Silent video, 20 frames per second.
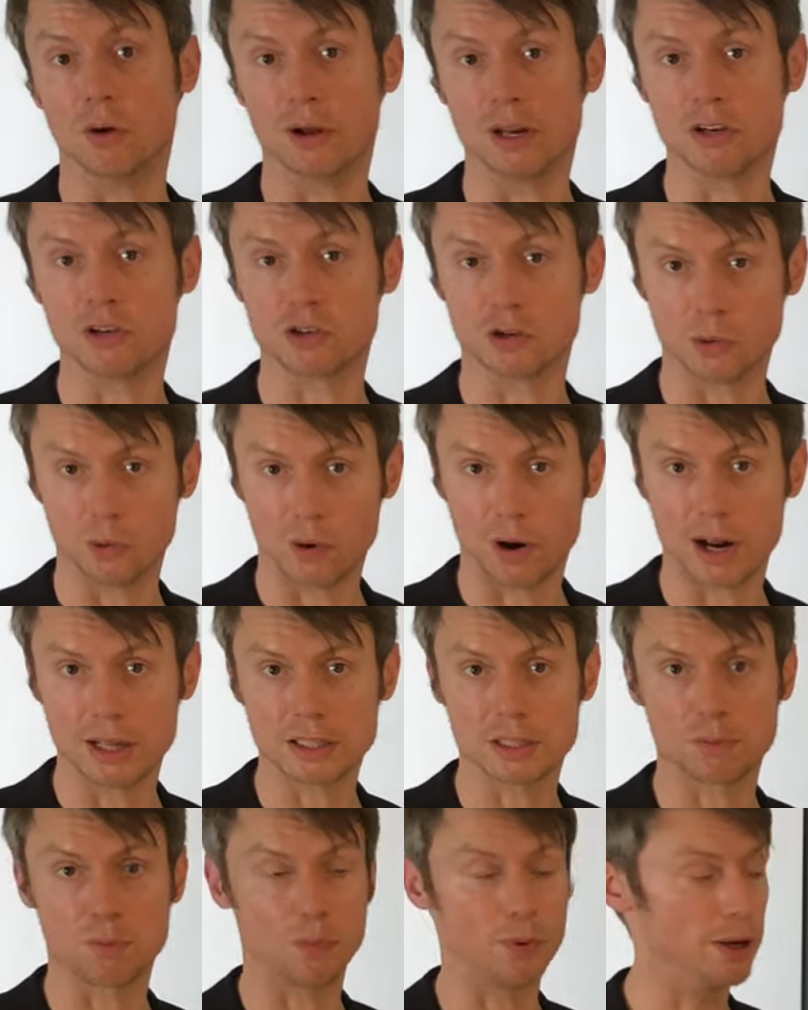
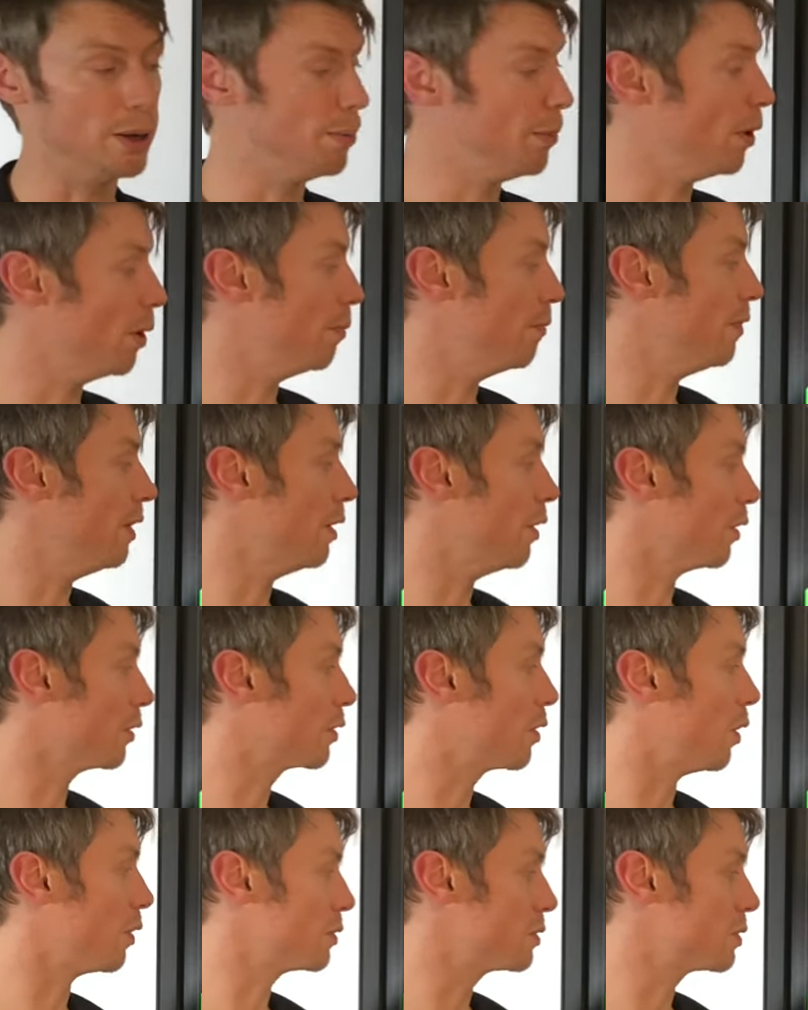insurance premium will
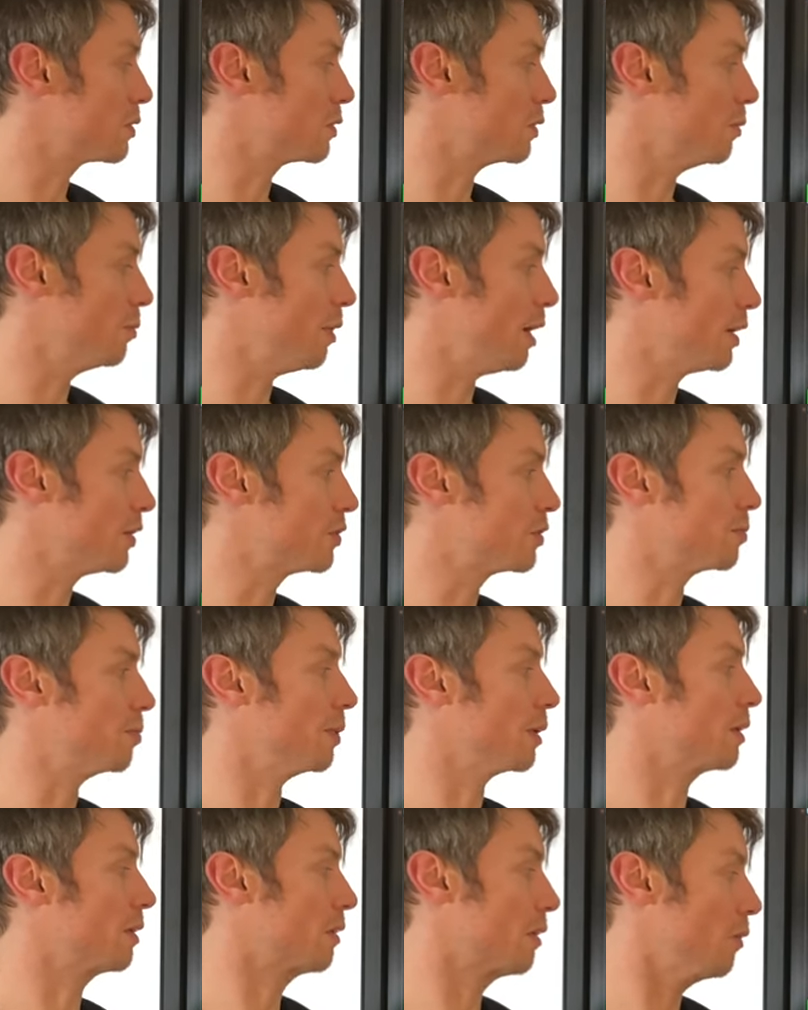not cost so much,
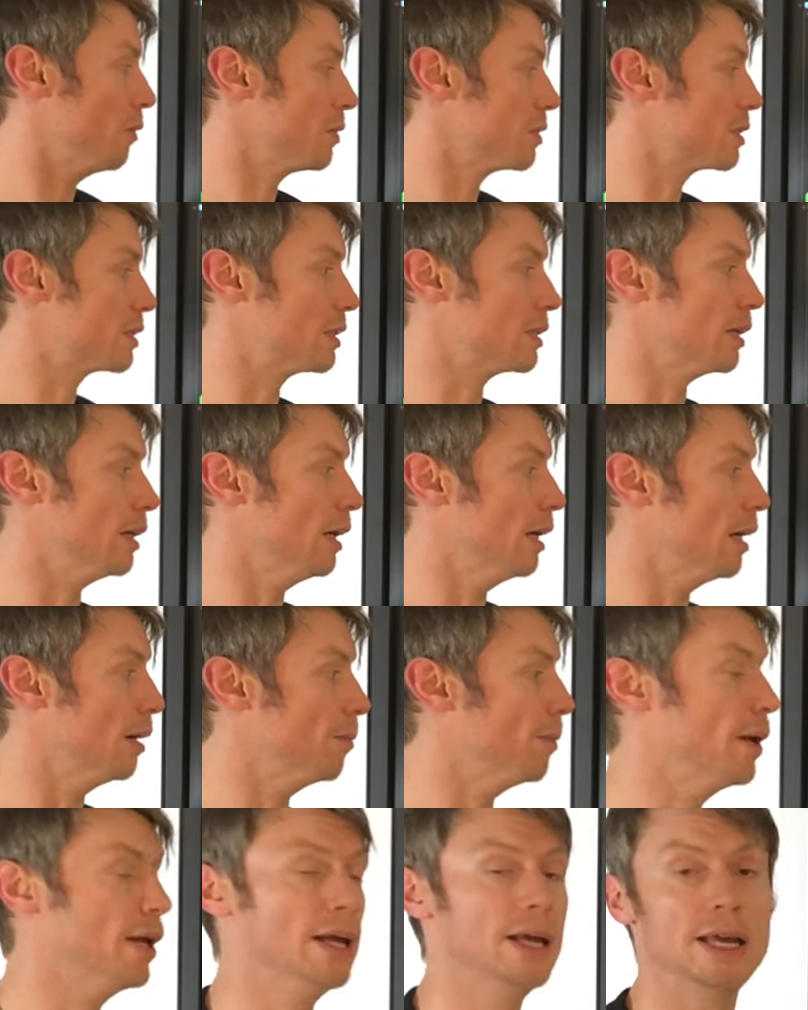because
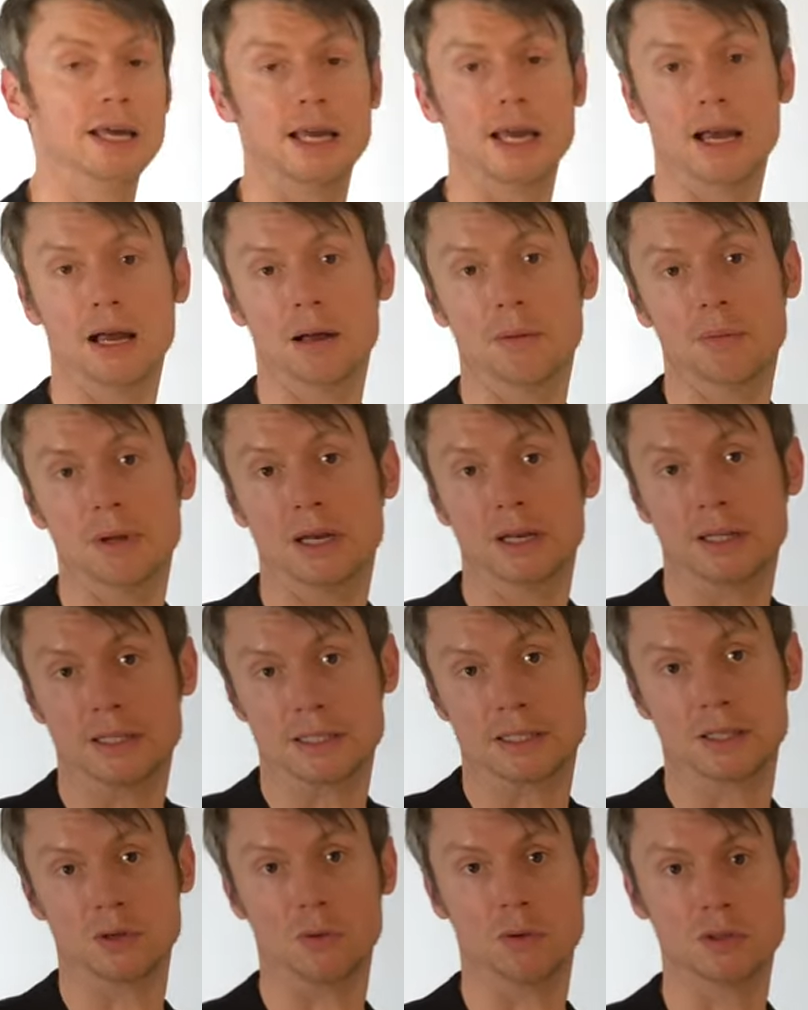it
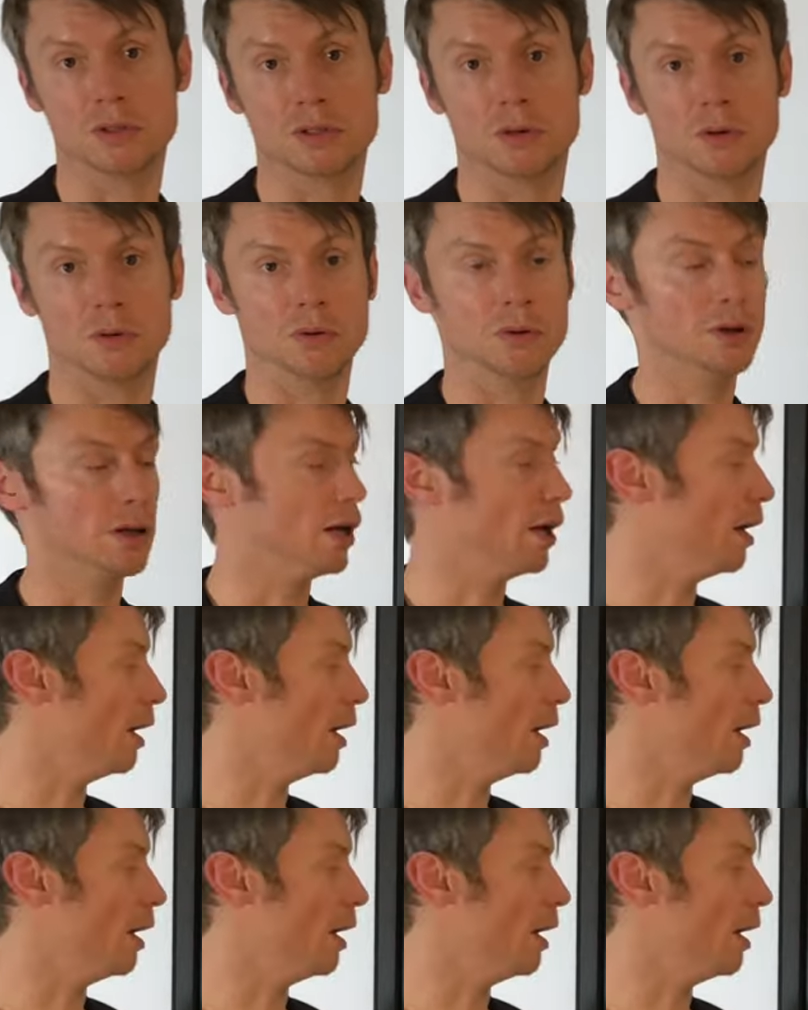is also